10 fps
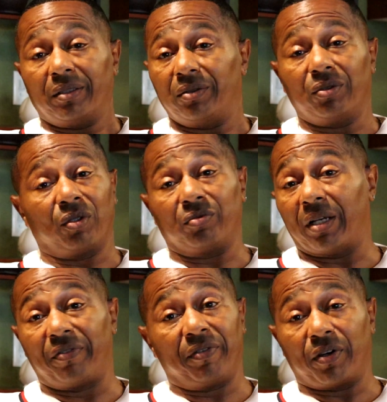You know,
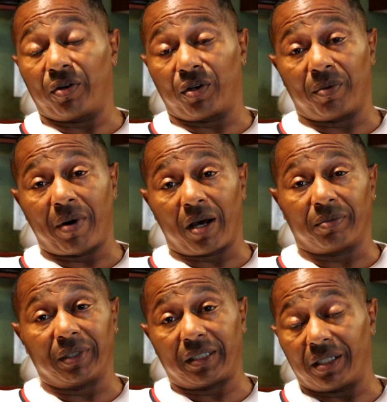never even heard about
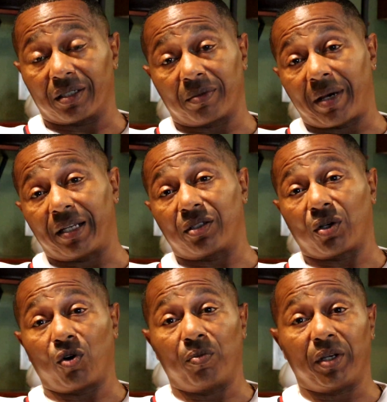him until somebody
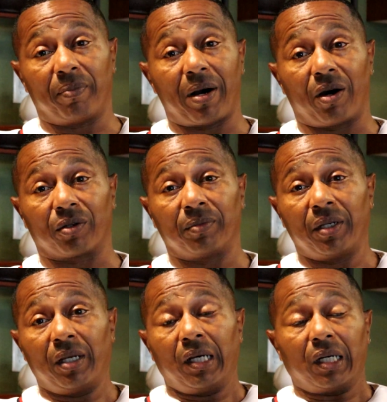told me about him,
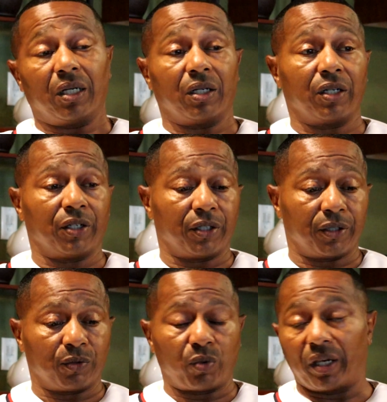
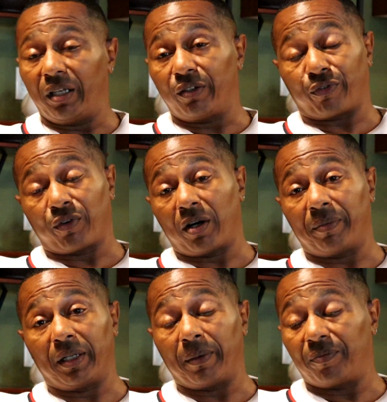uh, where he's
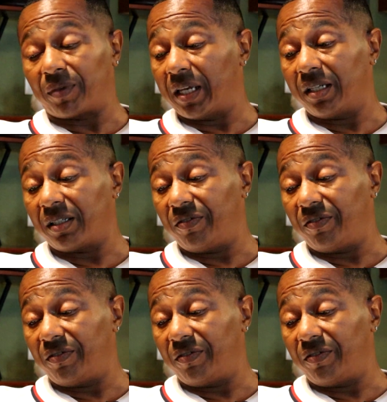from, and the things